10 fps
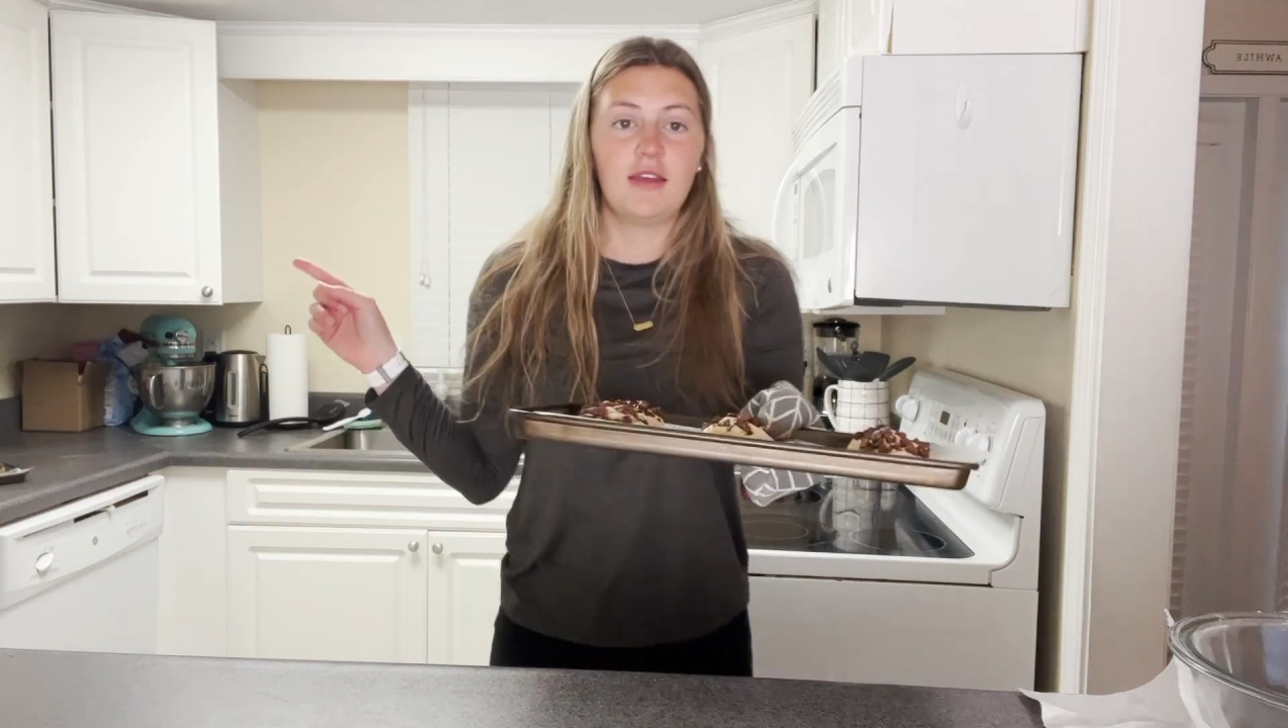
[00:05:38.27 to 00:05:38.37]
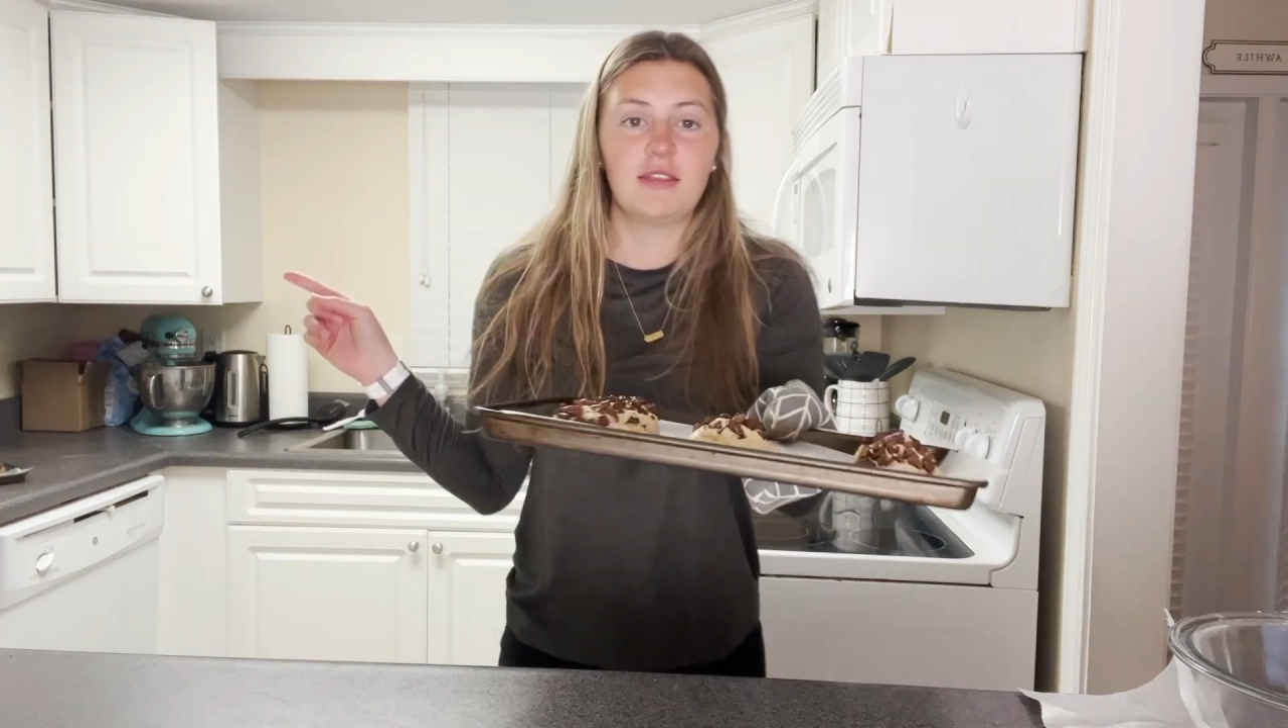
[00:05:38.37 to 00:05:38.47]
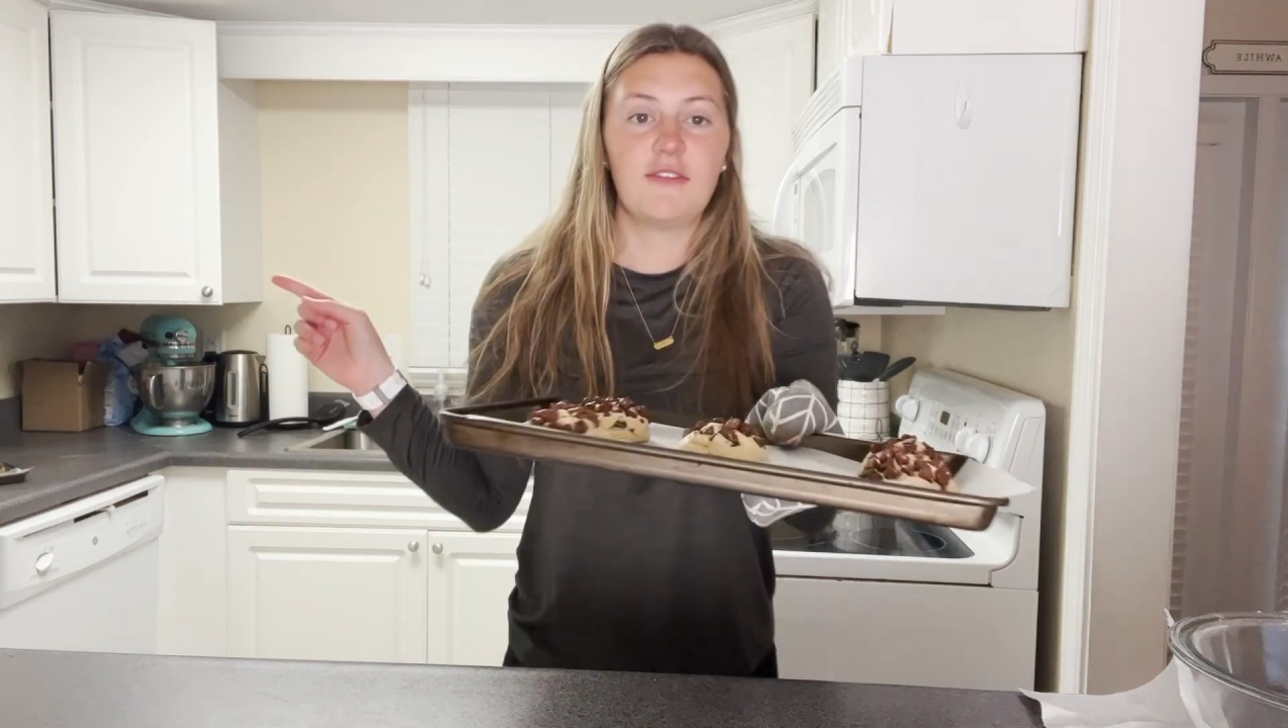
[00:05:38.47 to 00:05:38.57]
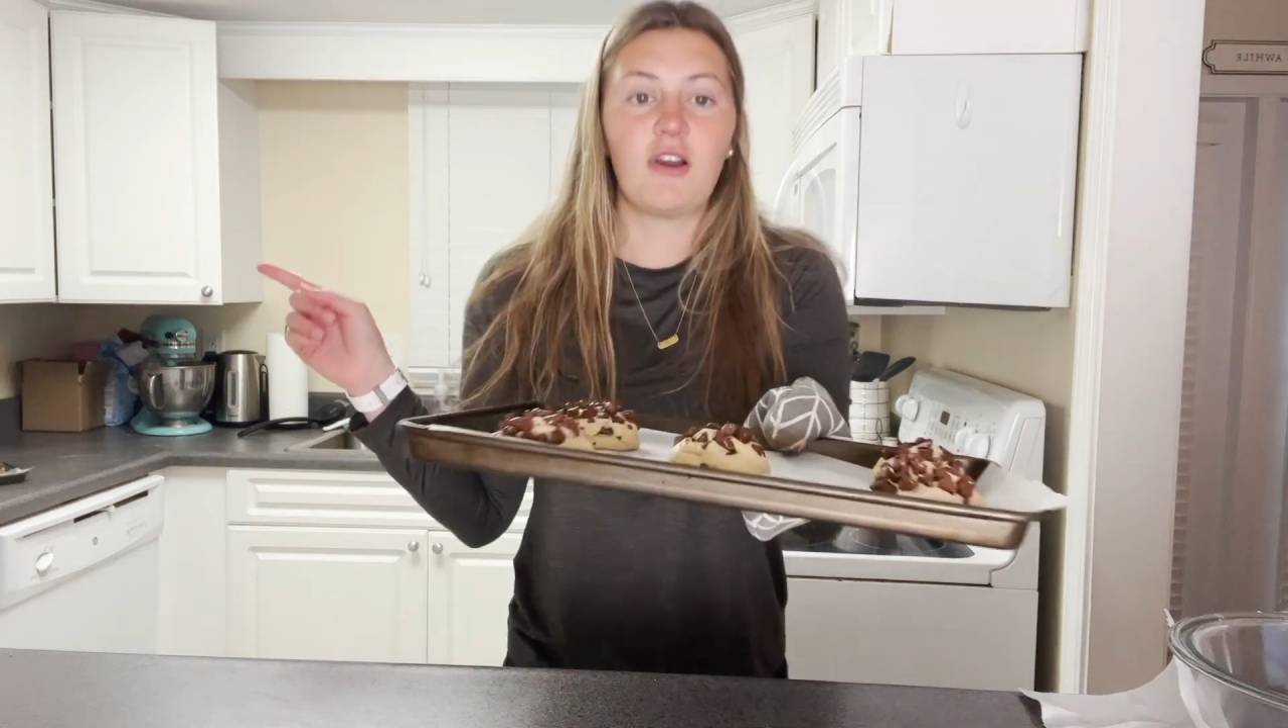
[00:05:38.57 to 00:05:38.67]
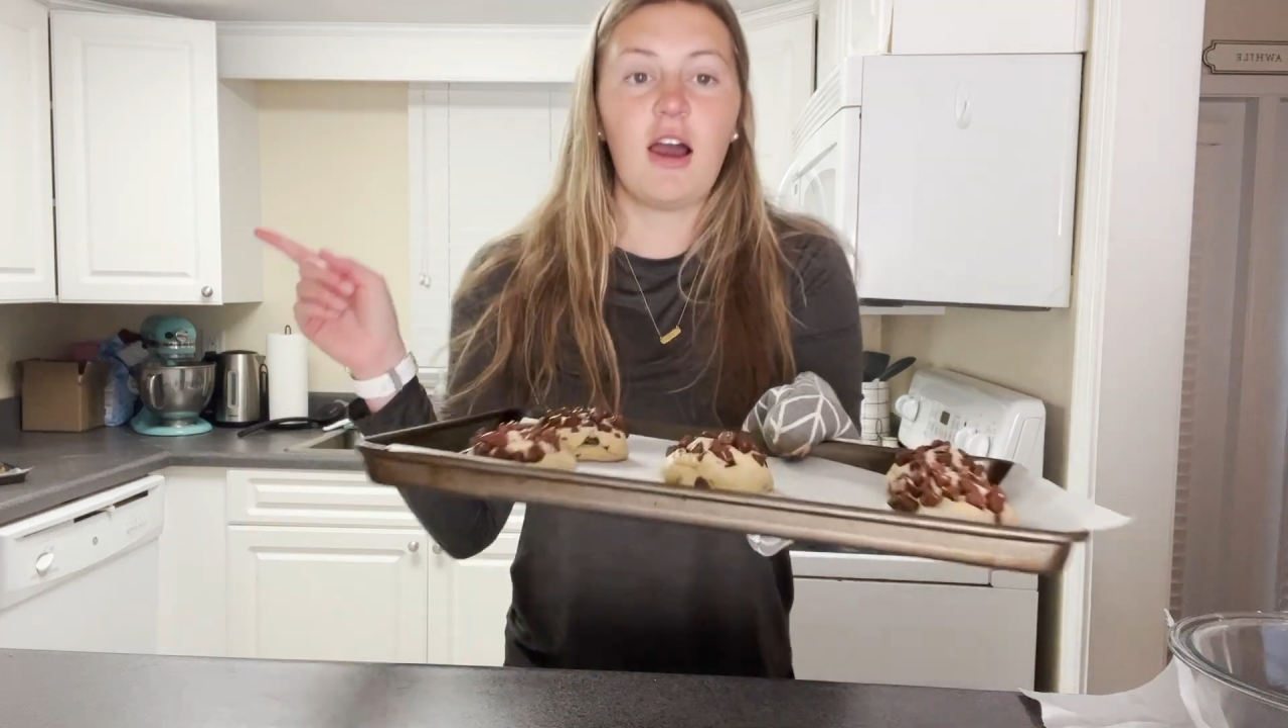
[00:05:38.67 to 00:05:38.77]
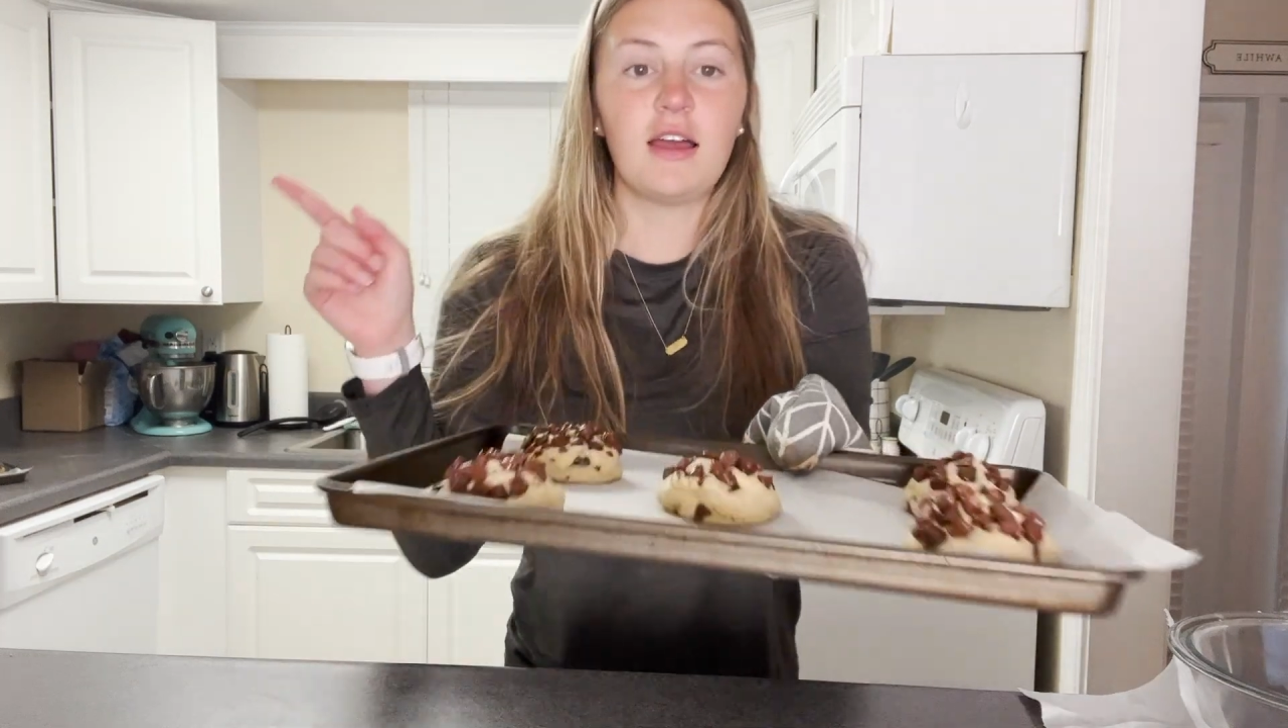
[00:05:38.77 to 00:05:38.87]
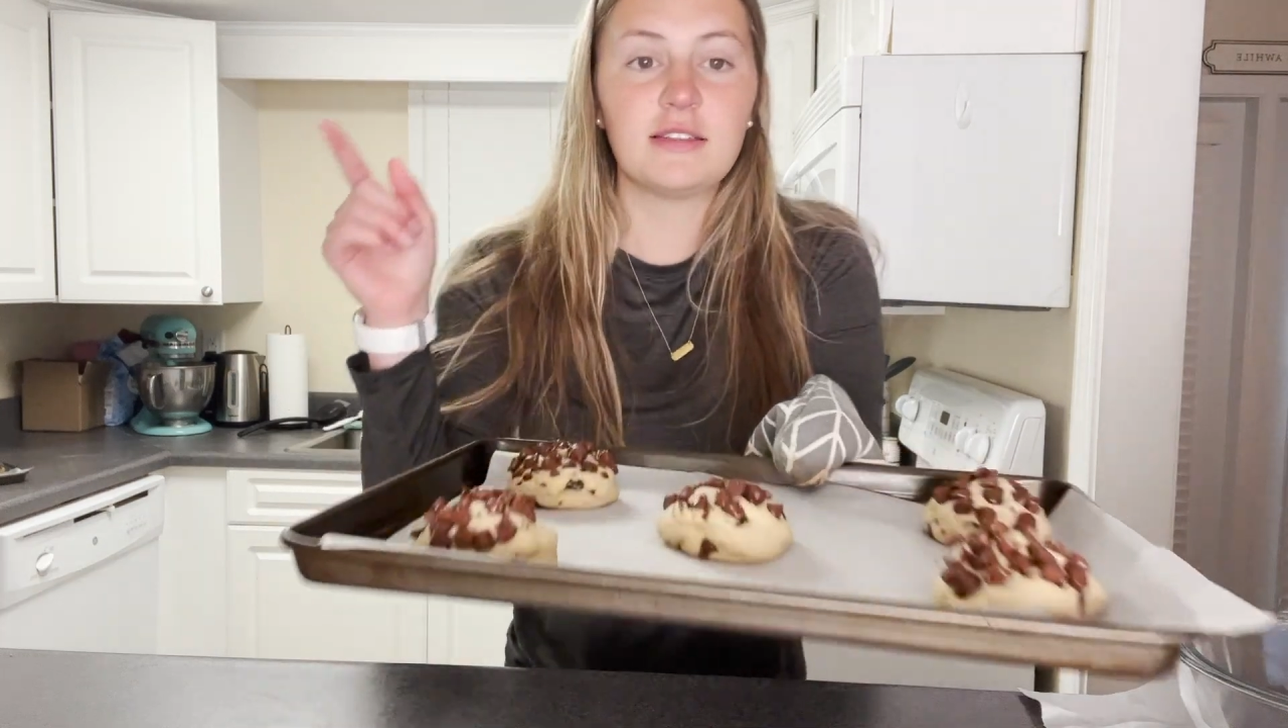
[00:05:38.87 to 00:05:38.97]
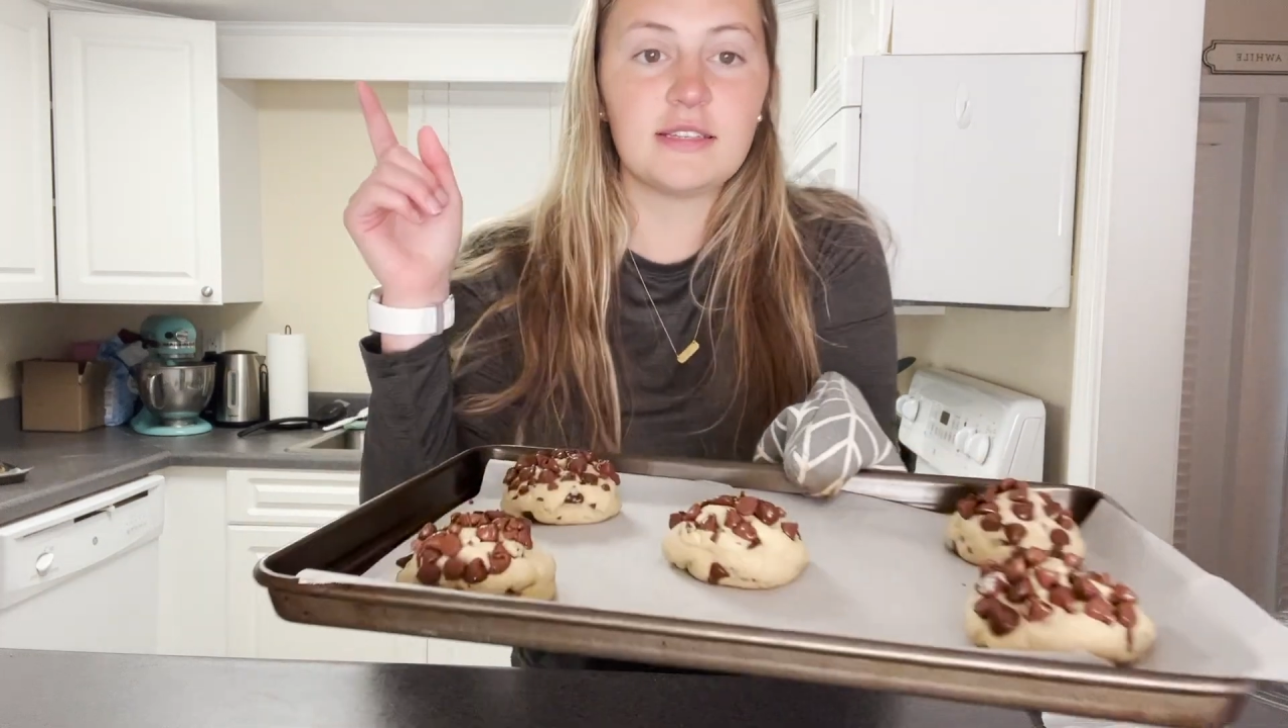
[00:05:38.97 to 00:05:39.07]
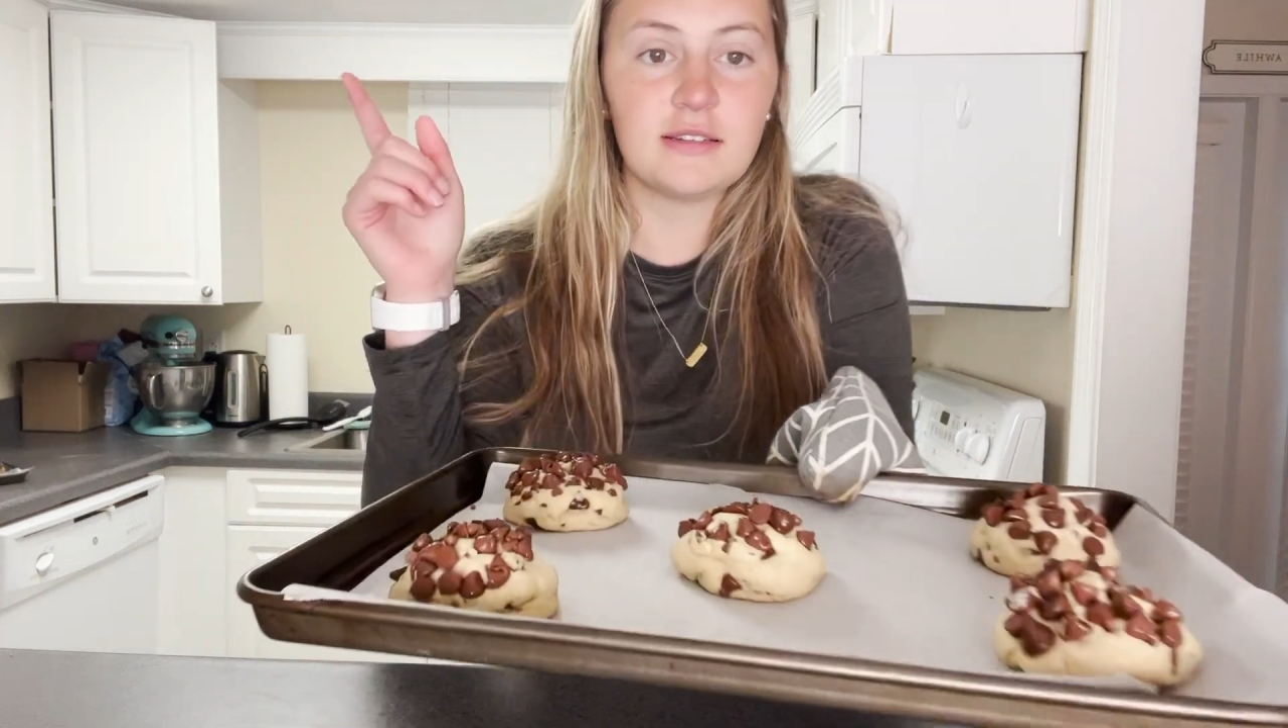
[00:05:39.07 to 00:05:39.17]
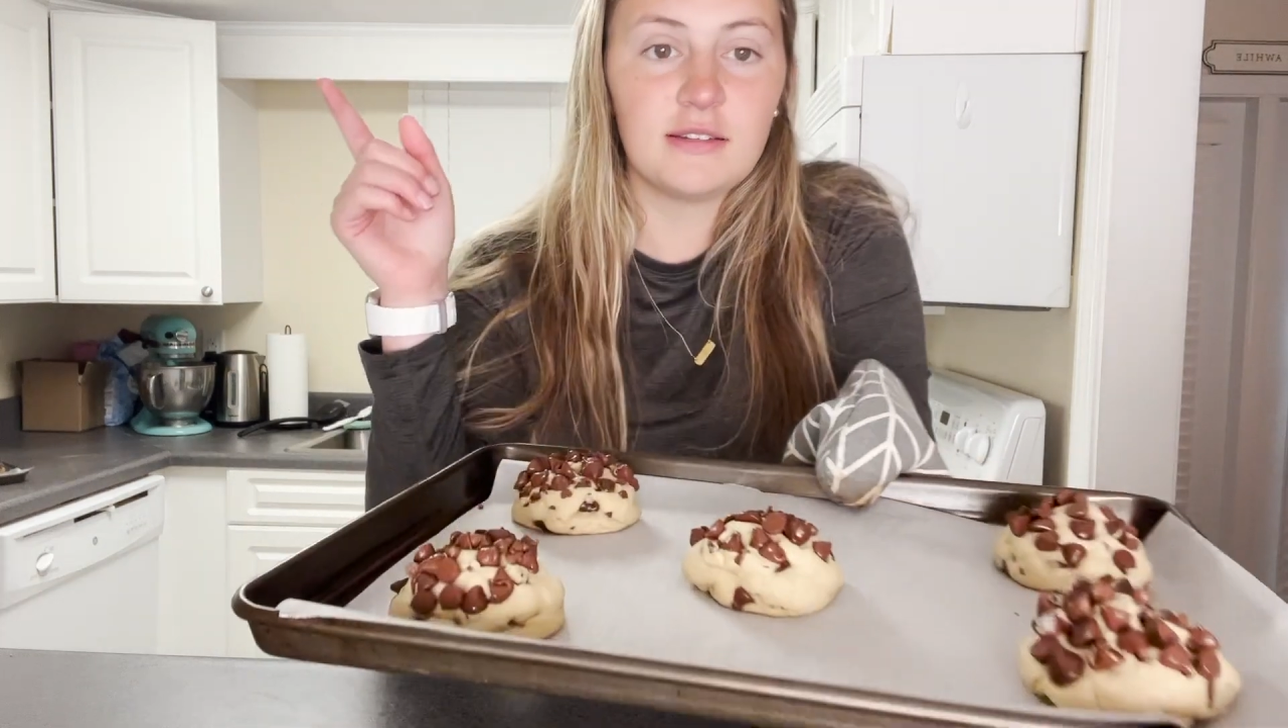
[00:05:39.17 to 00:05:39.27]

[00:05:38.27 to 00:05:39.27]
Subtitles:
They've got